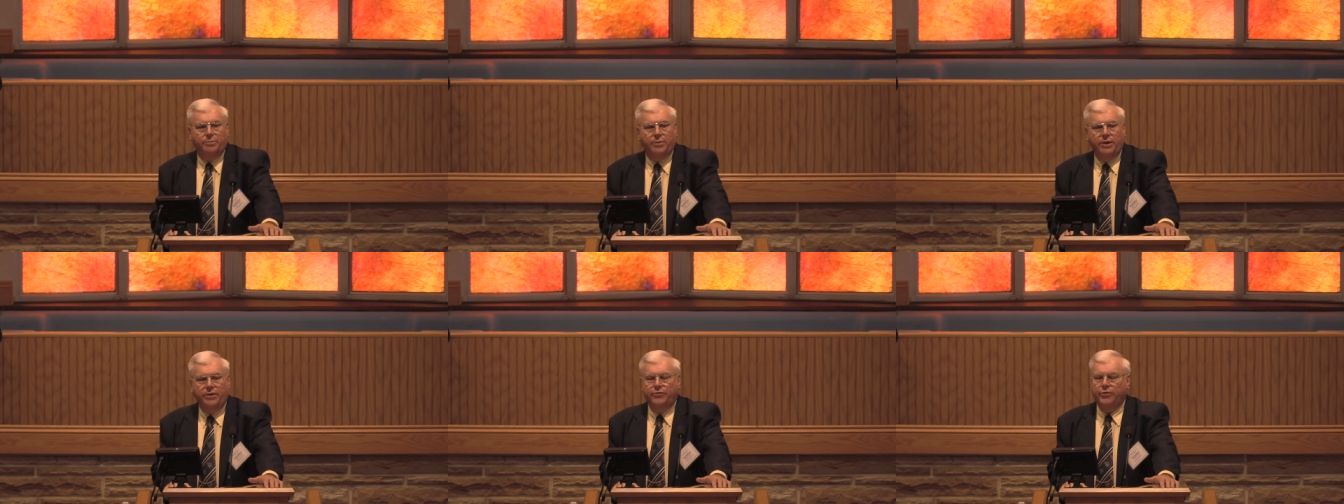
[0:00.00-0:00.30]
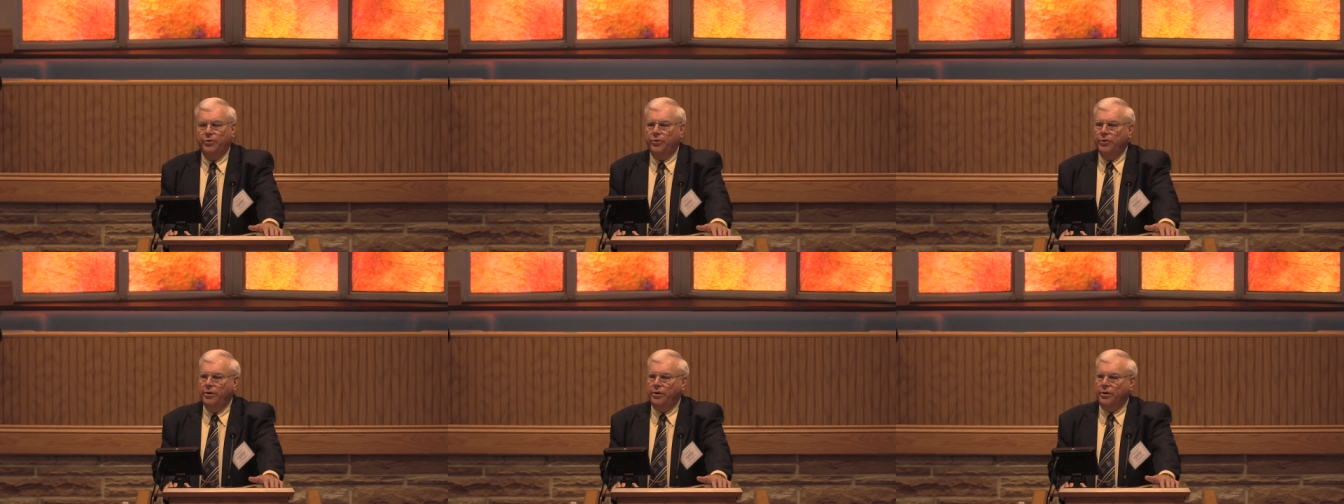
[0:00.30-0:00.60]

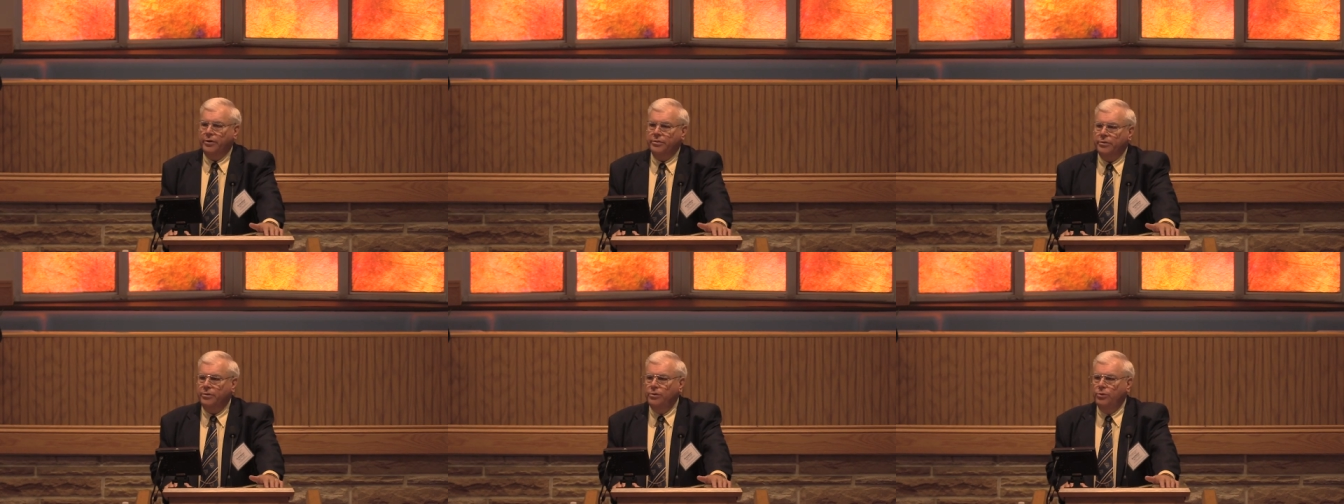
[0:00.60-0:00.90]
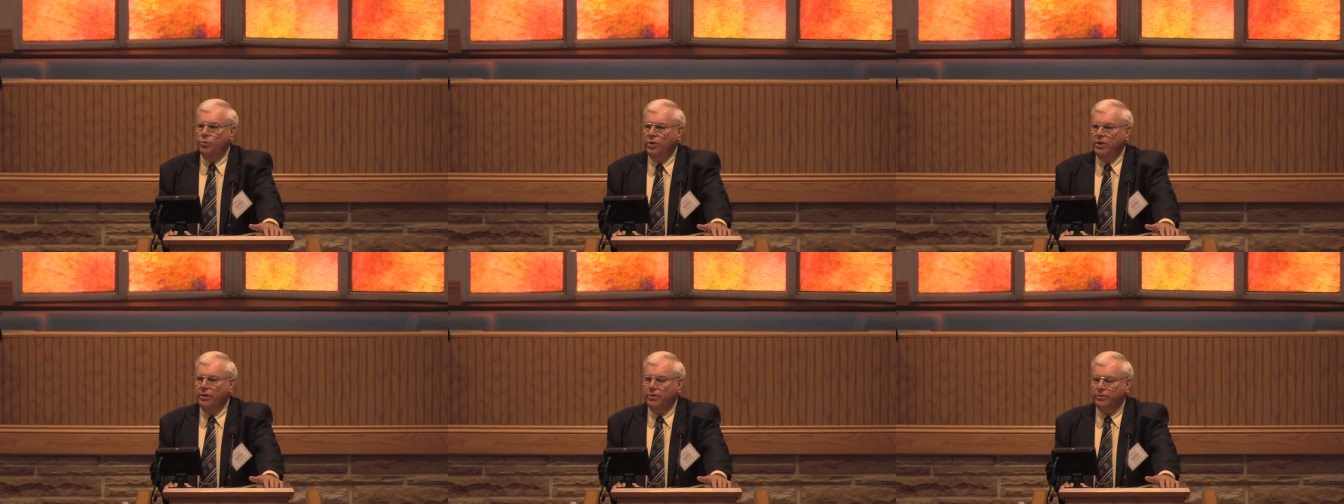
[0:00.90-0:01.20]
peace on earth,
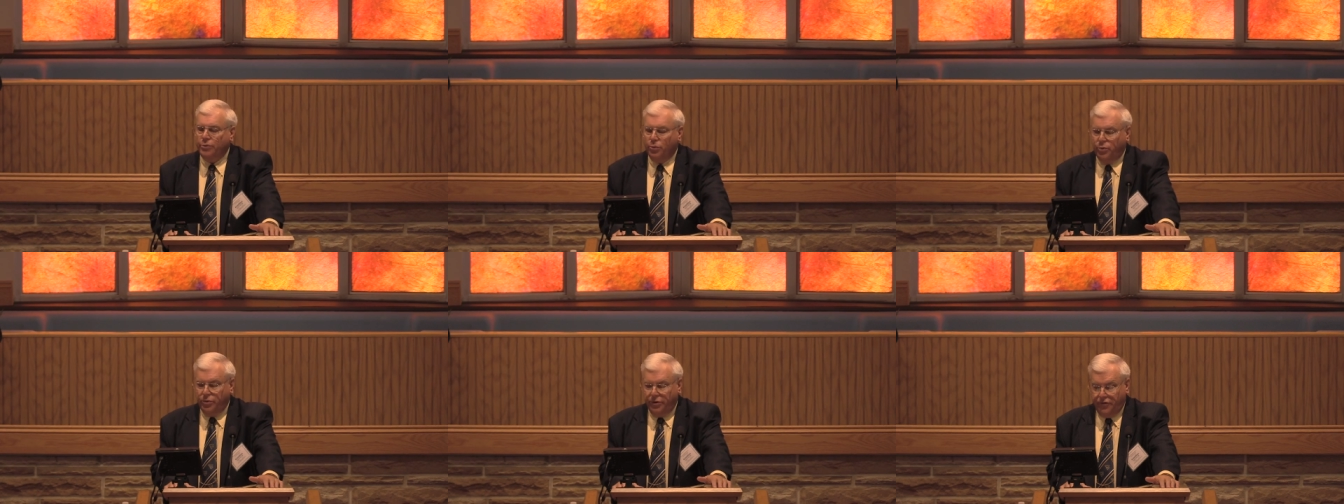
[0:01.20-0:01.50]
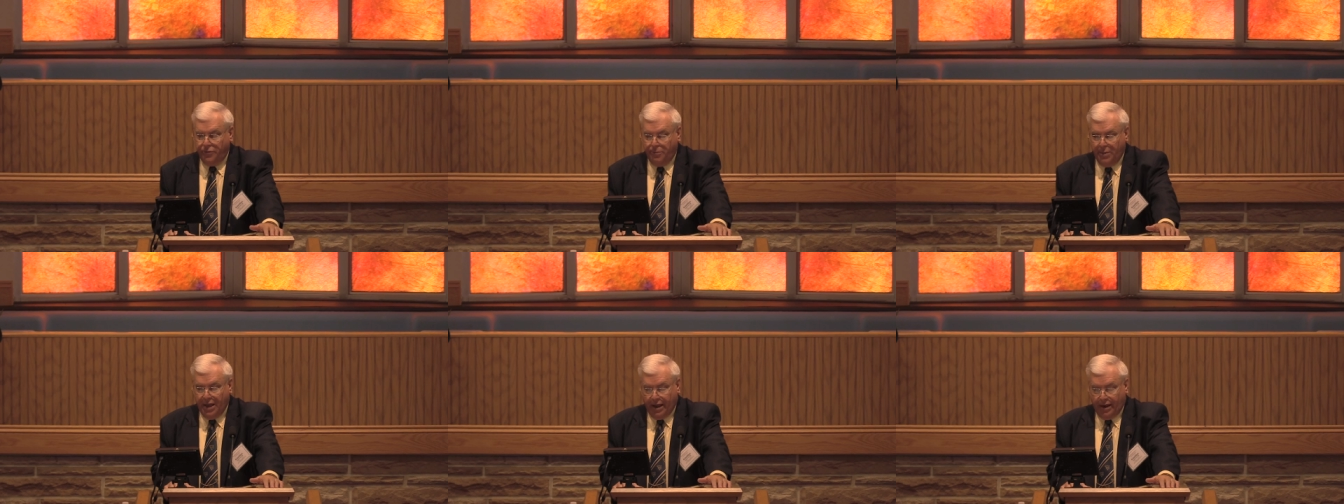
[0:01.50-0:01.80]
goodwill
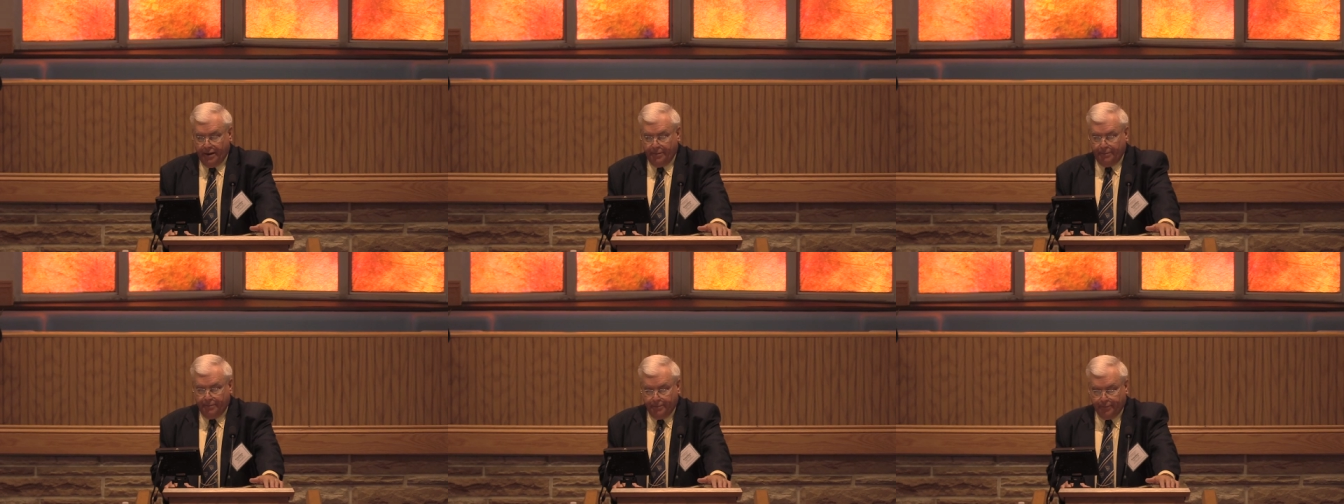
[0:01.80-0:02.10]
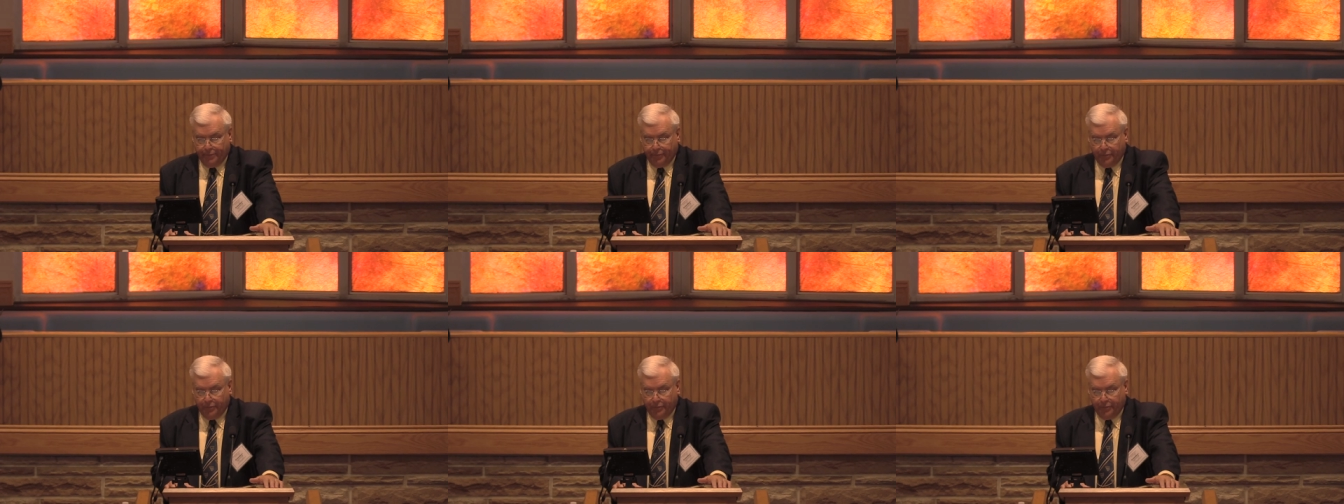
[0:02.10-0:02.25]
towards men.